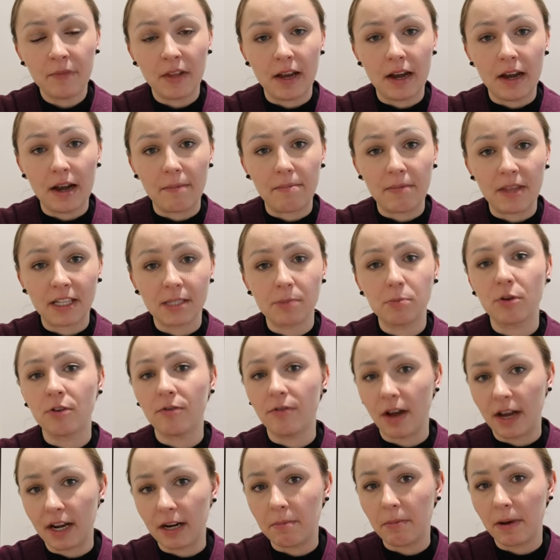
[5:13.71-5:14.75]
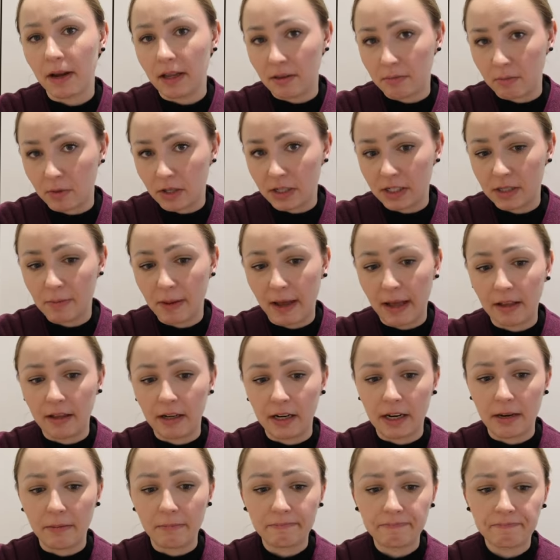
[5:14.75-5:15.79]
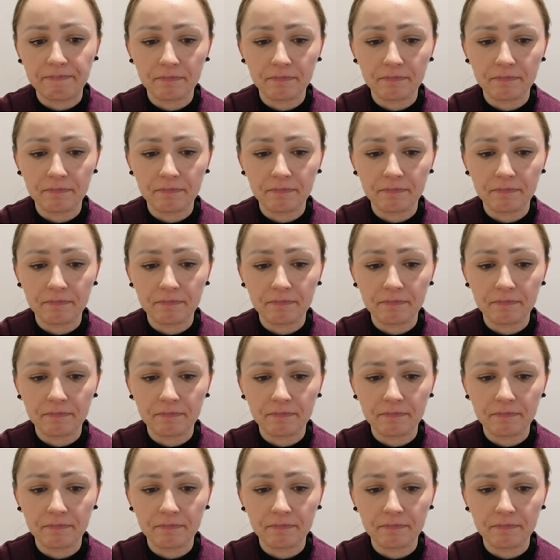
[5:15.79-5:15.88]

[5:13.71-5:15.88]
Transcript: that's provided by the municipality.